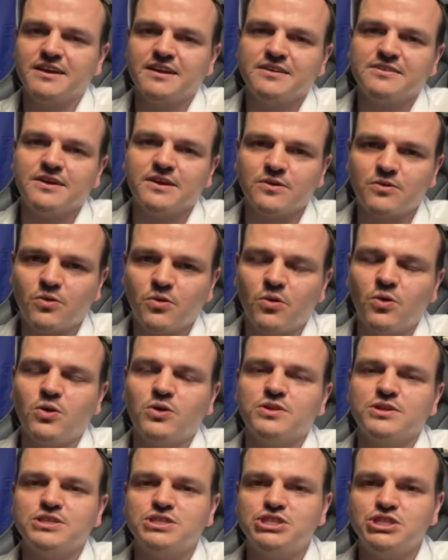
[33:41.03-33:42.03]
then call
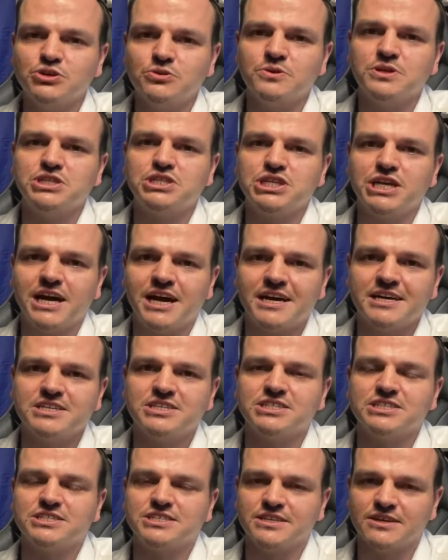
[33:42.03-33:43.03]
the Jewish
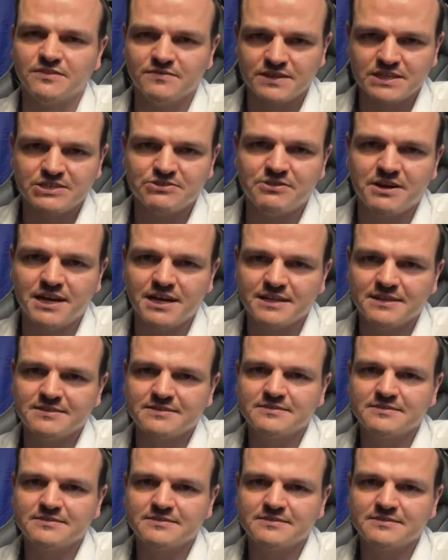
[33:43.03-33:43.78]
Agency of Israel,